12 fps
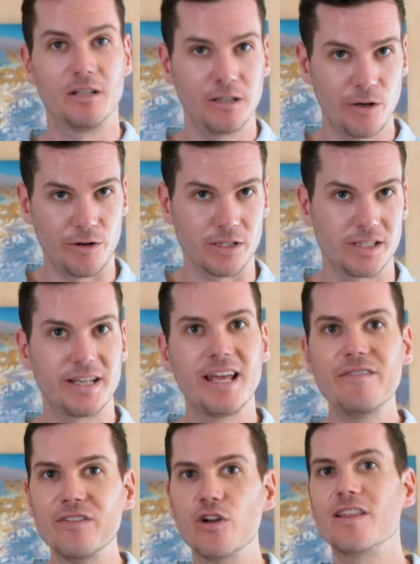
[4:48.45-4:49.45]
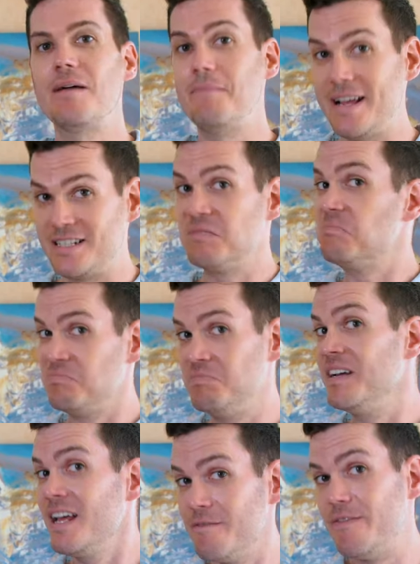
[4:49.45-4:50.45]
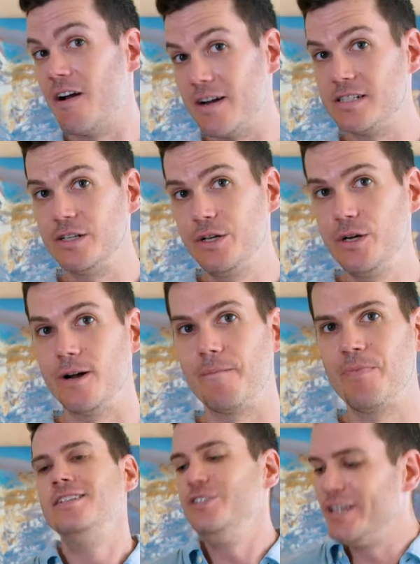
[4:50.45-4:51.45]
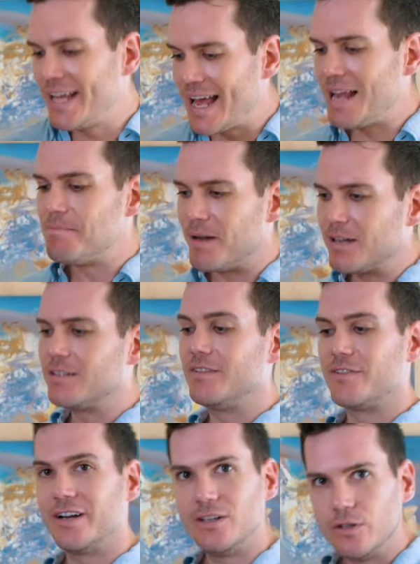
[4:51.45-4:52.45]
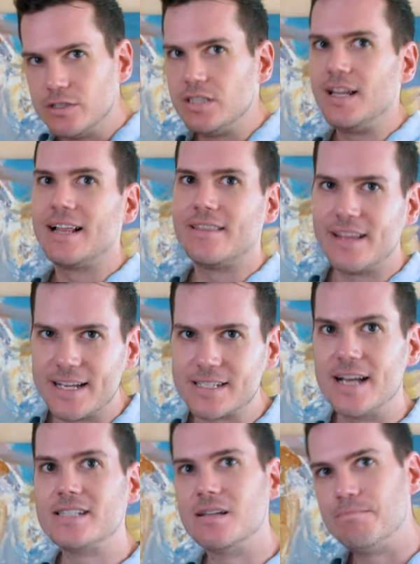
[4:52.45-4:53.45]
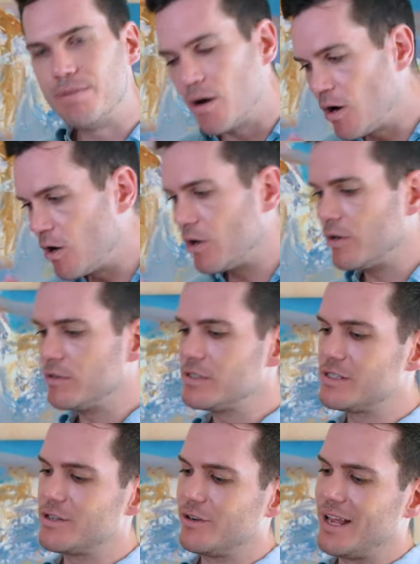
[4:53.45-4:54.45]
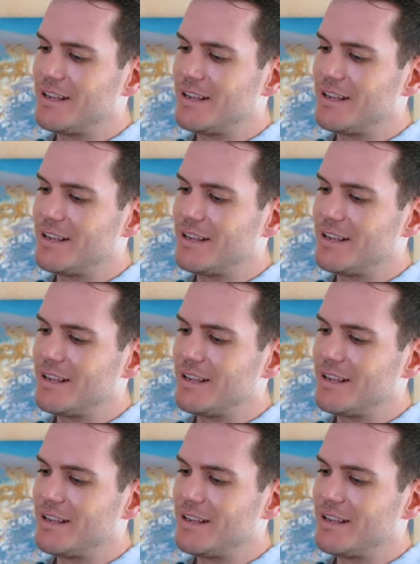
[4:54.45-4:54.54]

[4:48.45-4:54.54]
and close, even though that makes it, again, very secure. You can buckle it very loosely like this, I suppose. So